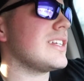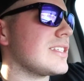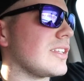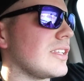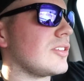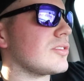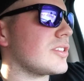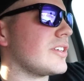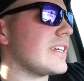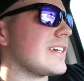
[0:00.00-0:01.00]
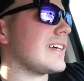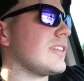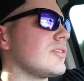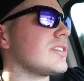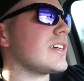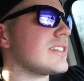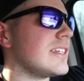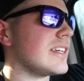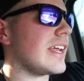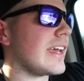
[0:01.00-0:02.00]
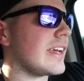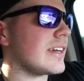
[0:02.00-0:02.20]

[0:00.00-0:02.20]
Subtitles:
It's a little dirty, got a little dusty today.